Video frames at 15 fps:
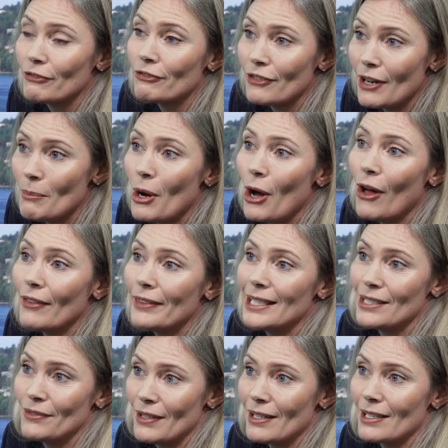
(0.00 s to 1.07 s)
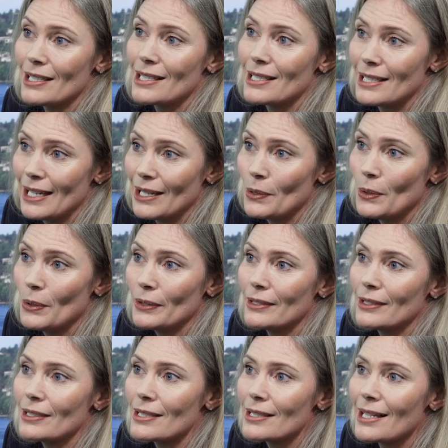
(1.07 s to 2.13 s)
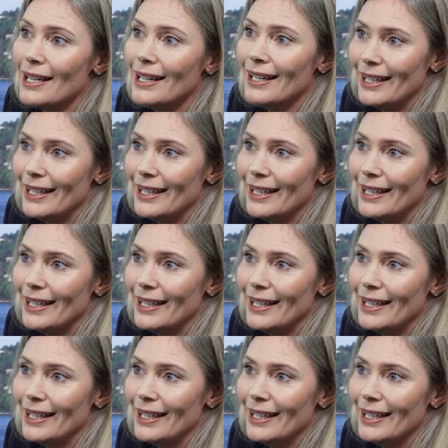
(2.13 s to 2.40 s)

from all these various stakeholders